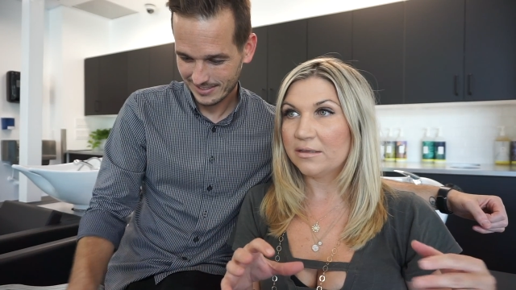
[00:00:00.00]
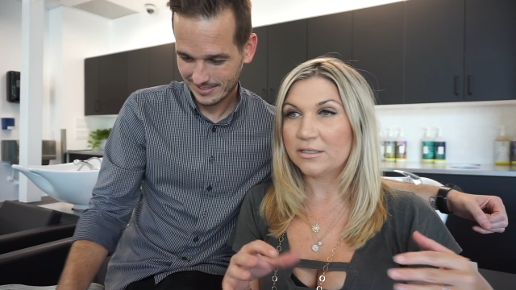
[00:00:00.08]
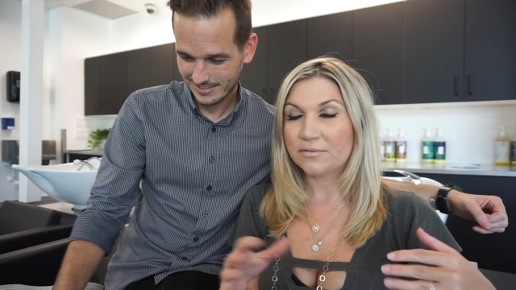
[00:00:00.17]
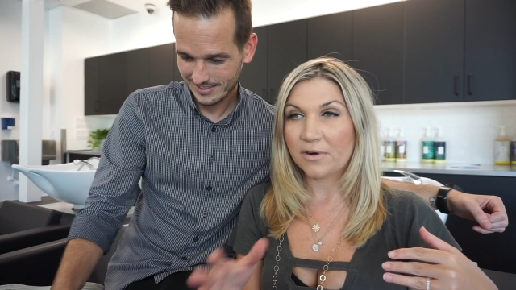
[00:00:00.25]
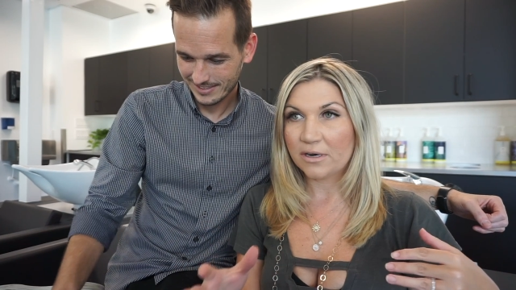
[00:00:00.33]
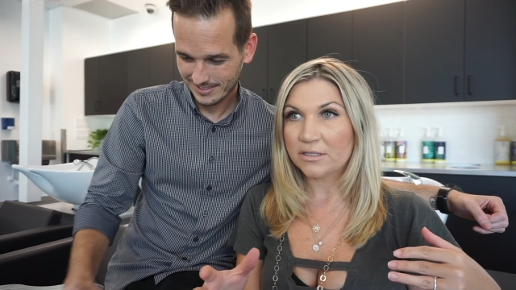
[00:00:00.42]

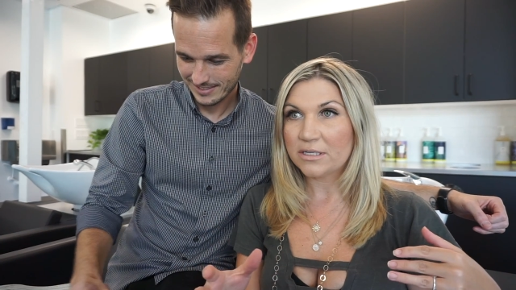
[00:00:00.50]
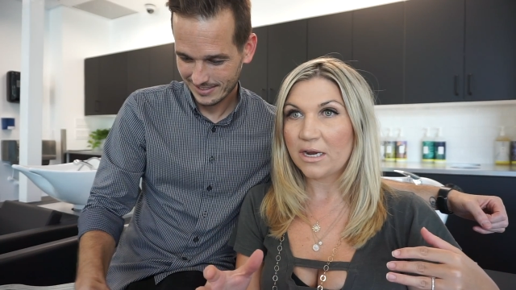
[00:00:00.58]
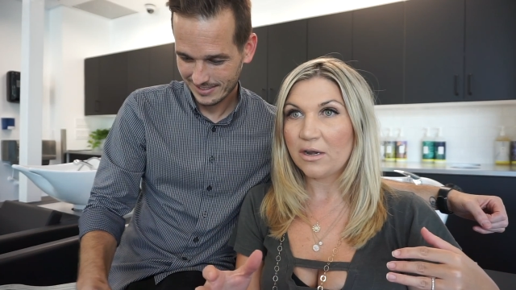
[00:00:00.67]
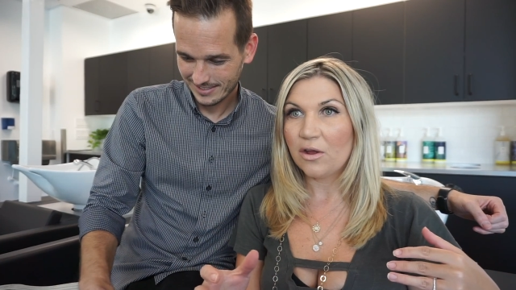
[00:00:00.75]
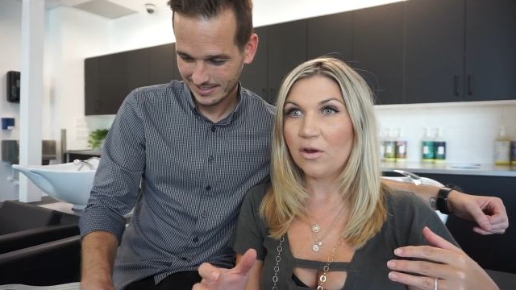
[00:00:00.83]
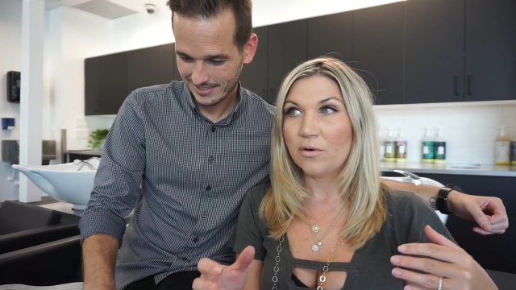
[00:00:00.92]
Speaker 1: as far as
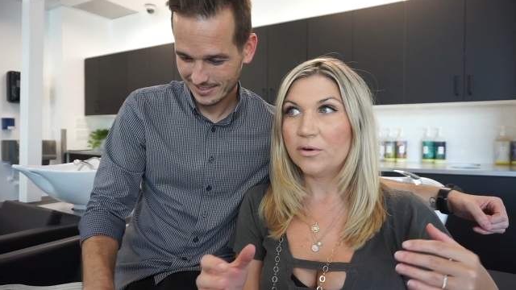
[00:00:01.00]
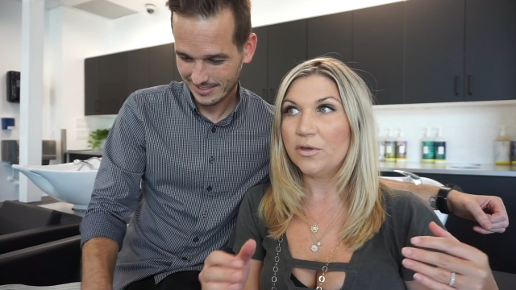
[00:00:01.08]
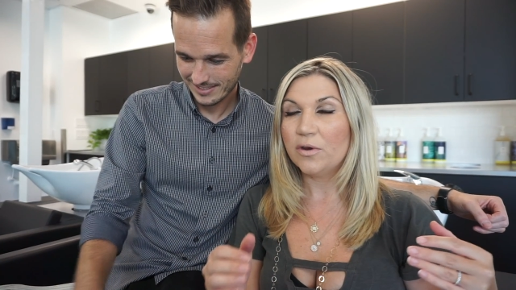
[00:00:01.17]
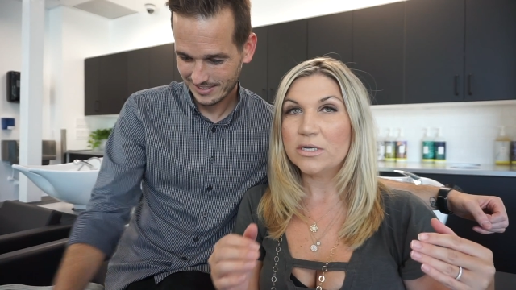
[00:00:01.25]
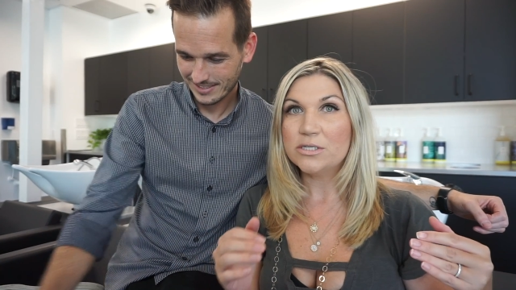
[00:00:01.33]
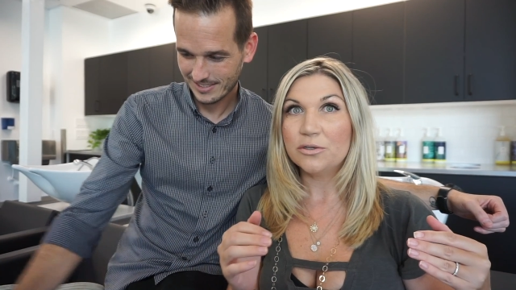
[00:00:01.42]
I know,
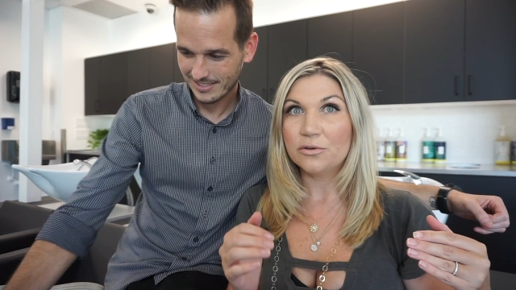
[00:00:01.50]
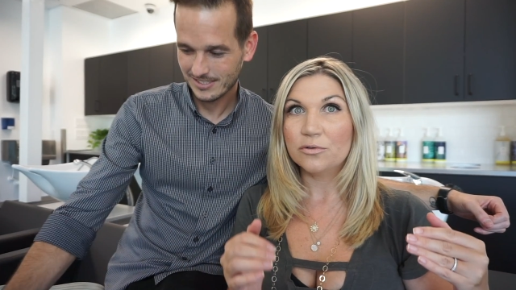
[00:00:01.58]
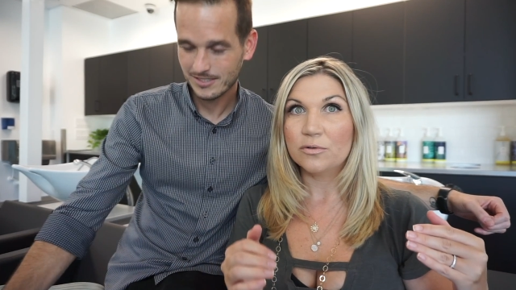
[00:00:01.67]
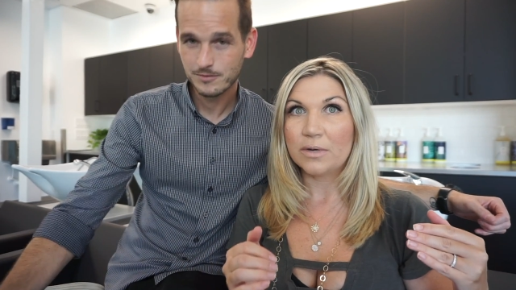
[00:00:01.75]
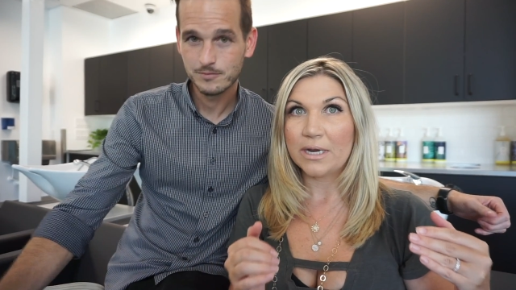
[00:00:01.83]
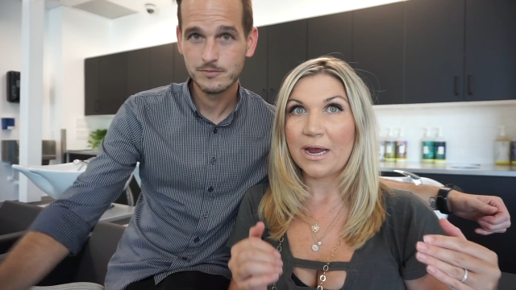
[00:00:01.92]
you can
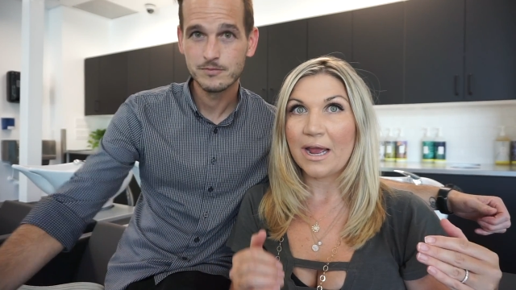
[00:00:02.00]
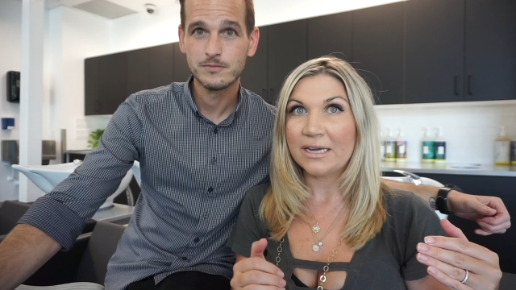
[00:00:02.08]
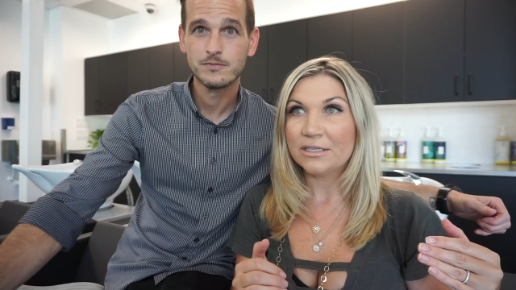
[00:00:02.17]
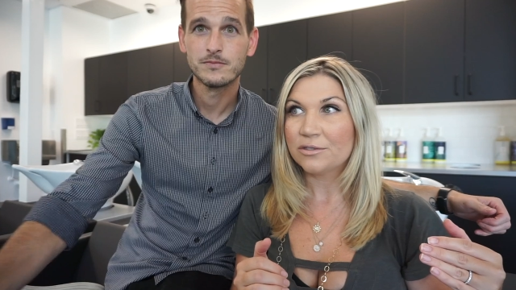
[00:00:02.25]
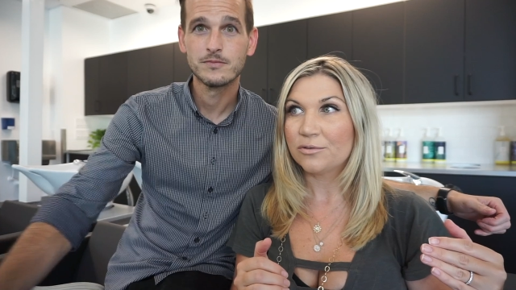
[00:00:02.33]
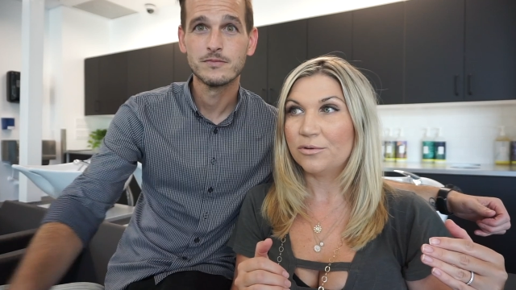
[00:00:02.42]
do in
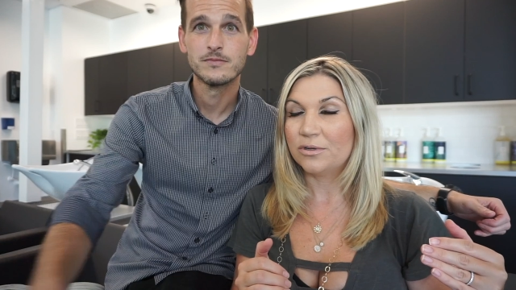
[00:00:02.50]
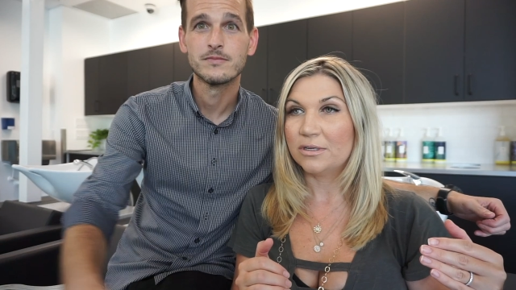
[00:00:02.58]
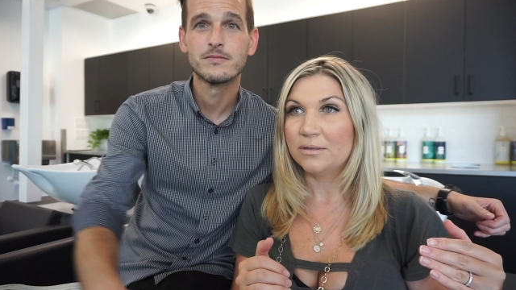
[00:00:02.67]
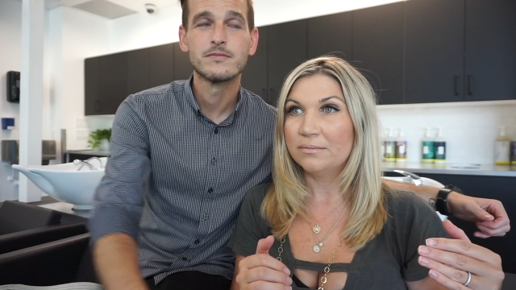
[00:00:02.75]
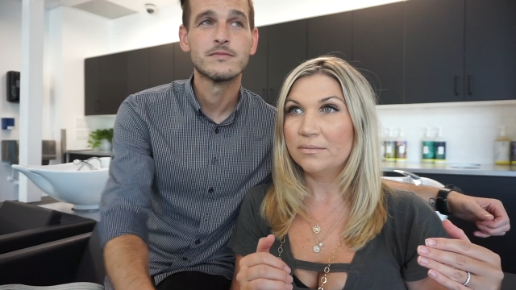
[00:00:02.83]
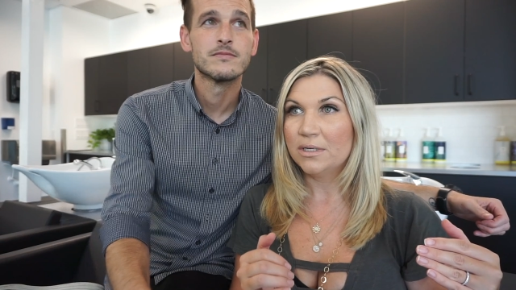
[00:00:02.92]
high
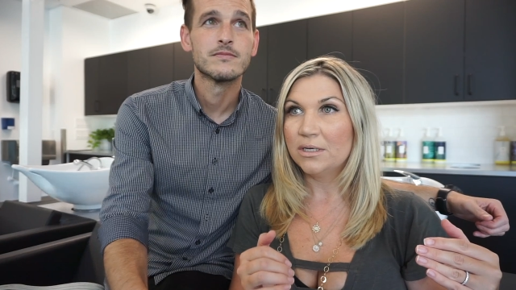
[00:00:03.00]
school,